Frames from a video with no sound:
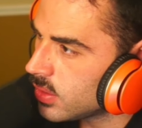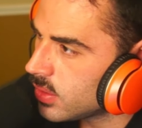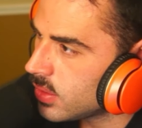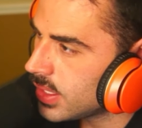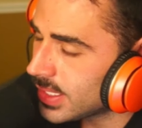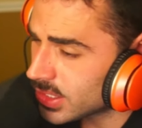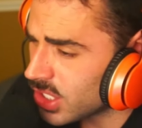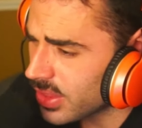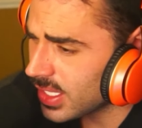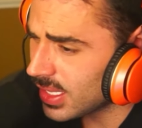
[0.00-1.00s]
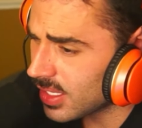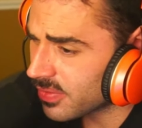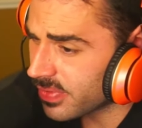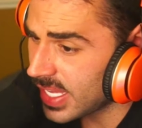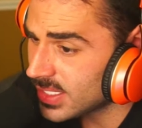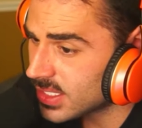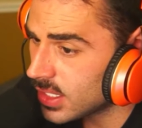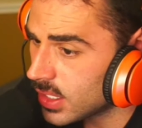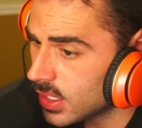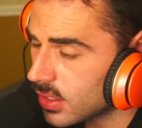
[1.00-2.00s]
And there's nothing like
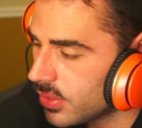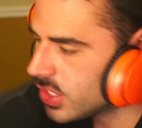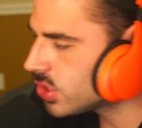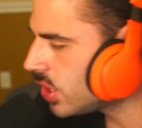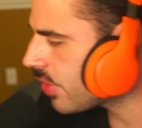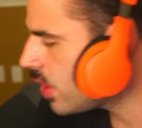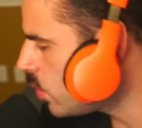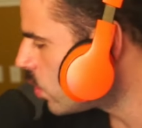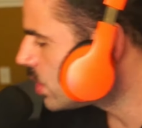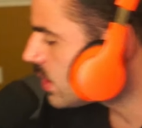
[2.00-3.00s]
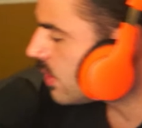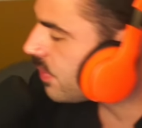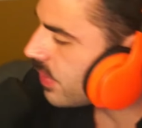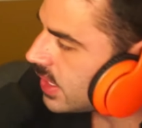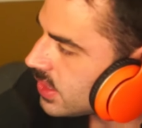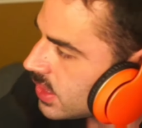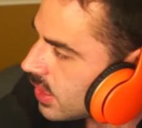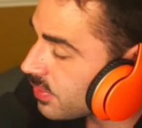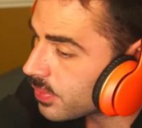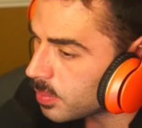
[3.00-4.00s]
facing, there's nothing worse than facing
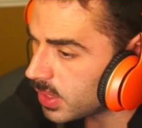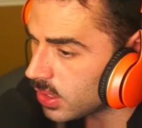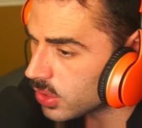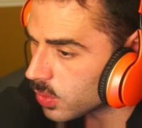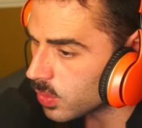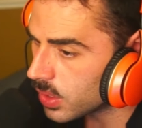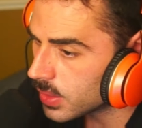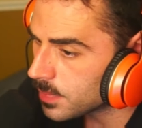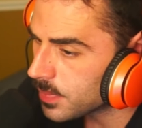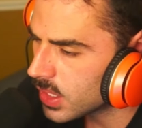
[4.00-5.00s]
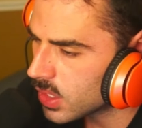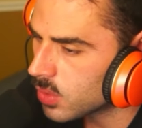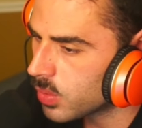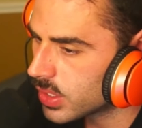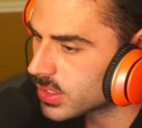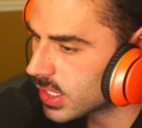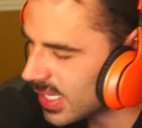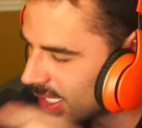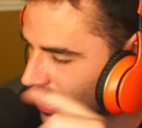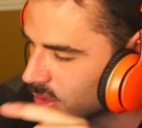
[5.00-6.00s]
a familiar one, you know, where it's like,
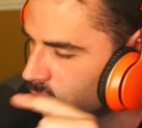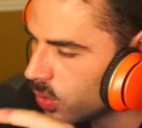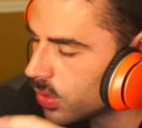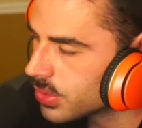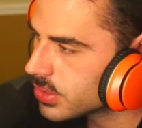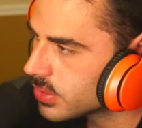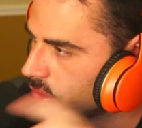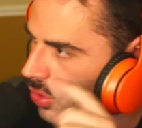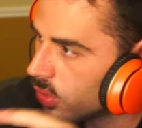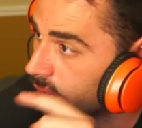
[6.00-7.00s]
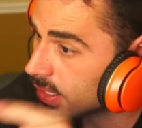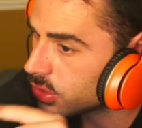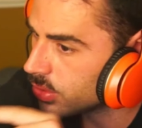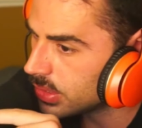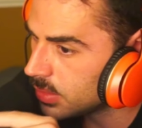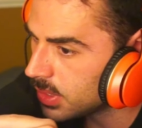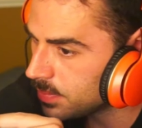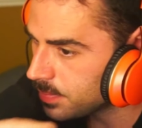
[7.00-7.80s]
that's yours. You know, that's your demon.